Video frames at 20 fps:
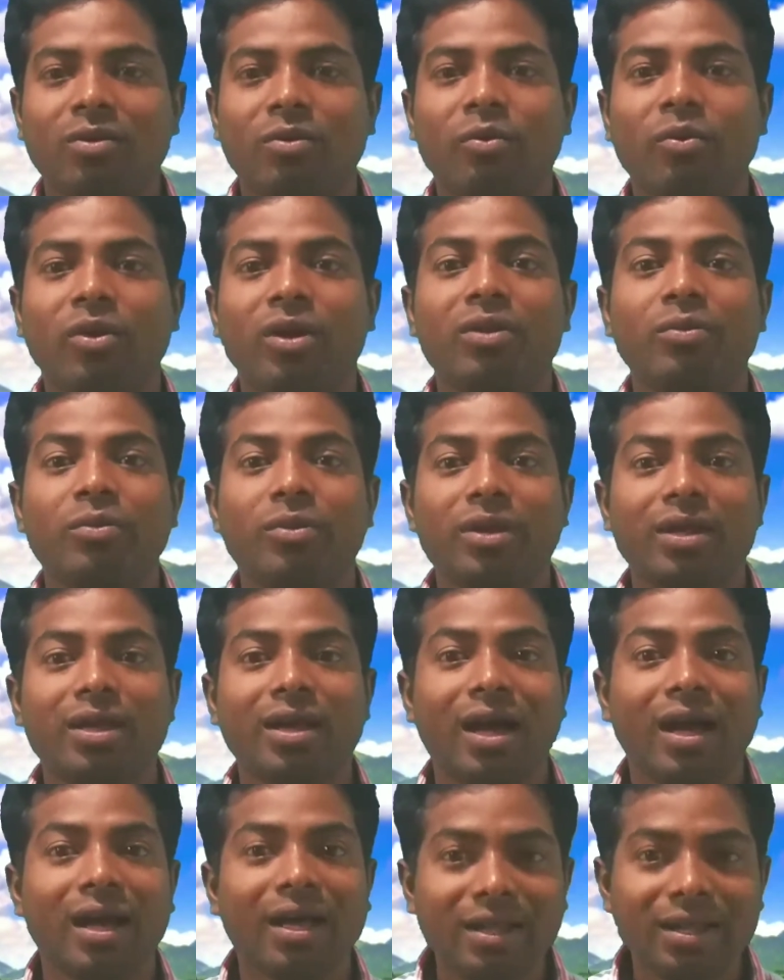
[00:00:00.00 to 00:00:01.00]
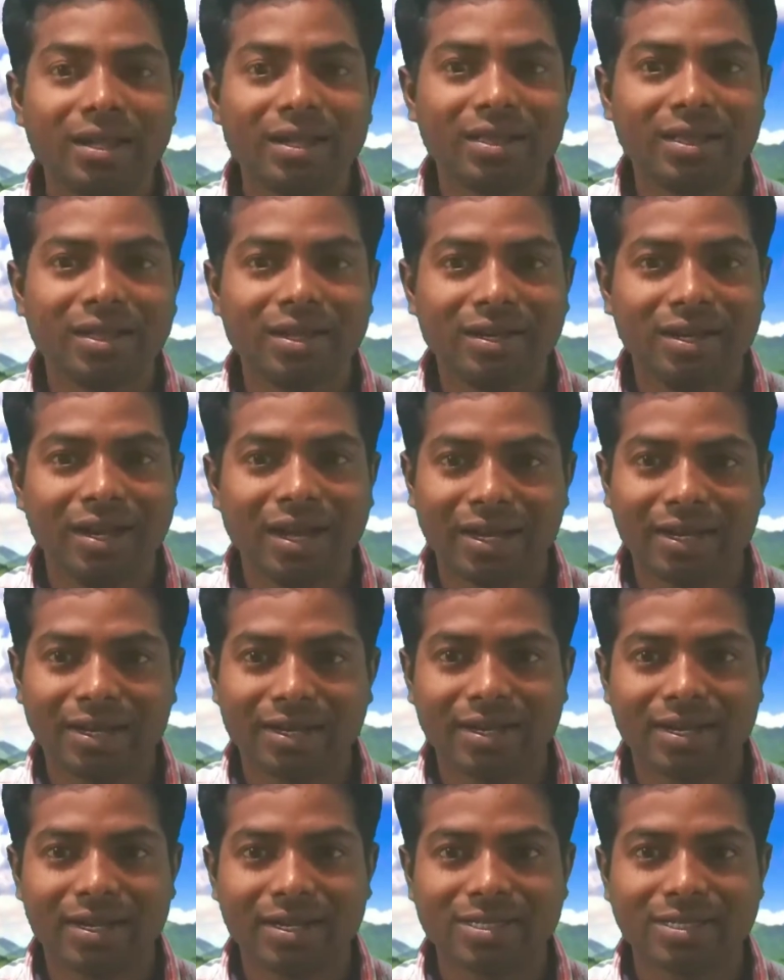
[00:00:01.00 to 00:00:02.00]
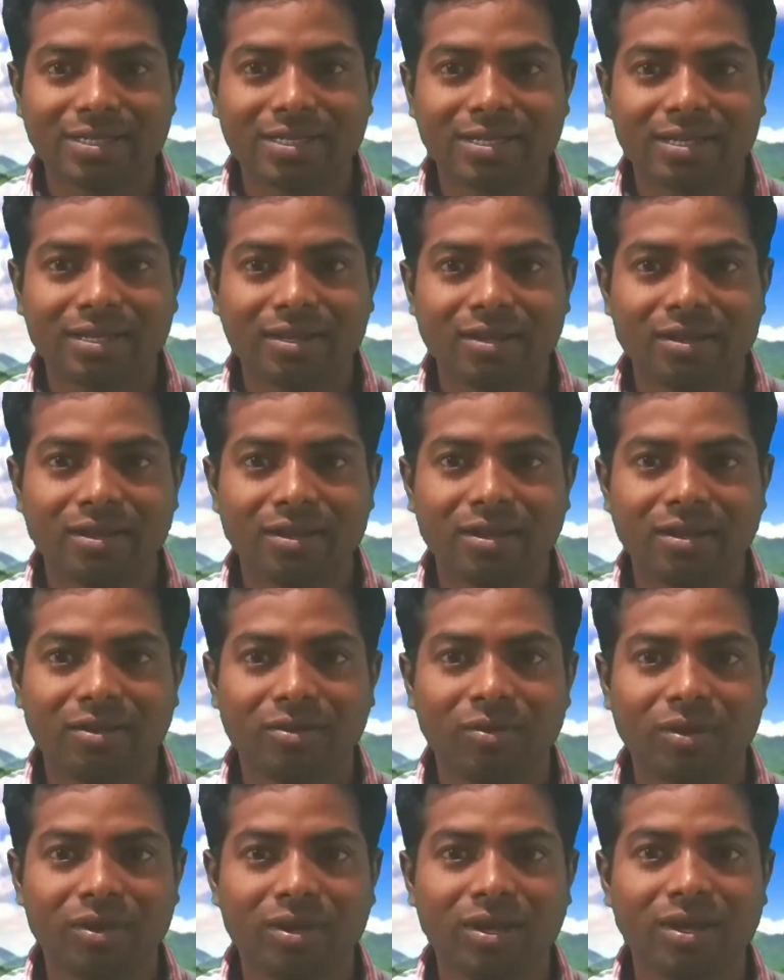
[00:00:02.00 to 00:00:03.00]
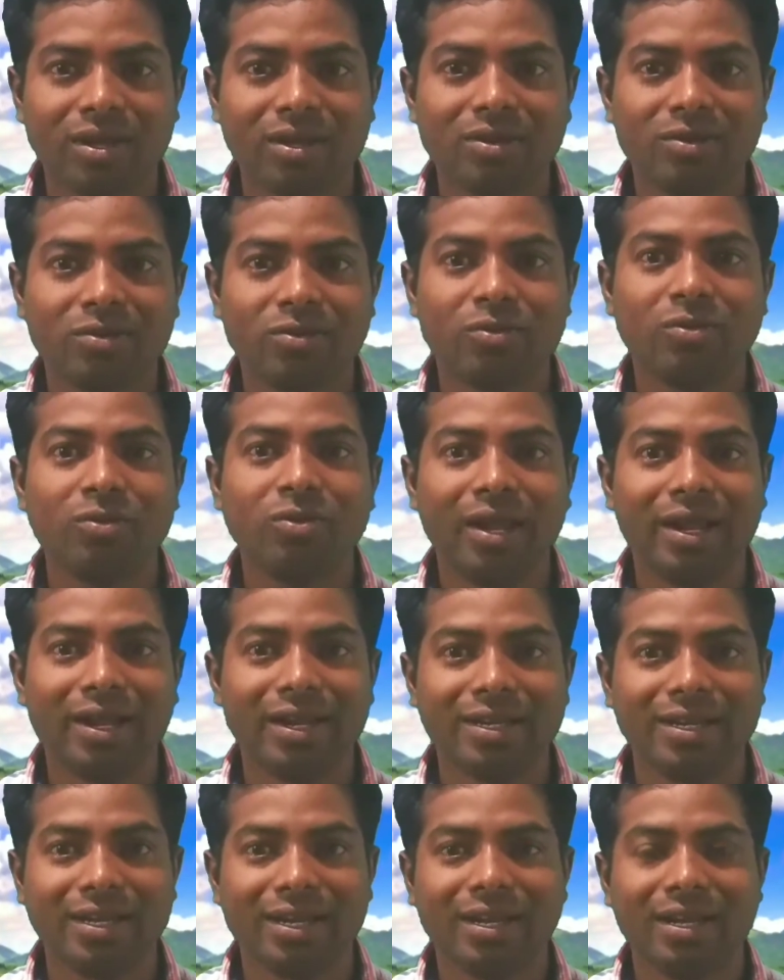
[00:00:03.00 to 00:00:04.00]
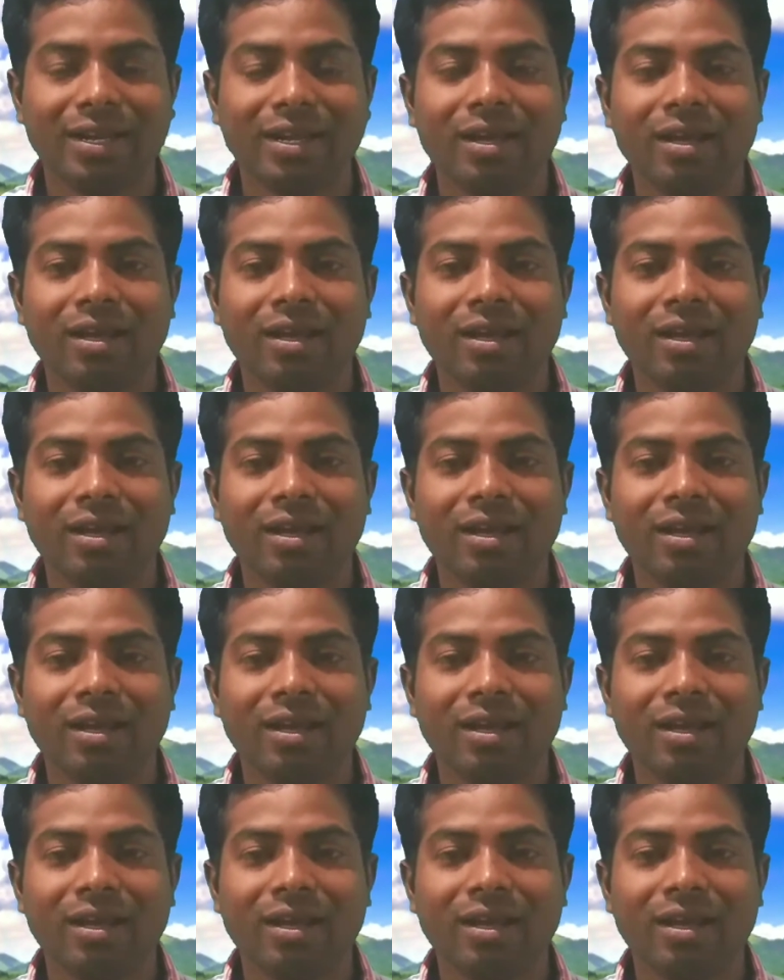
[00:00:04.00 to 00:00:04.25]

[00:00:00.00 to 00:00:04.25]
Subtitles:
when we are in the darkness, okay, to lighten.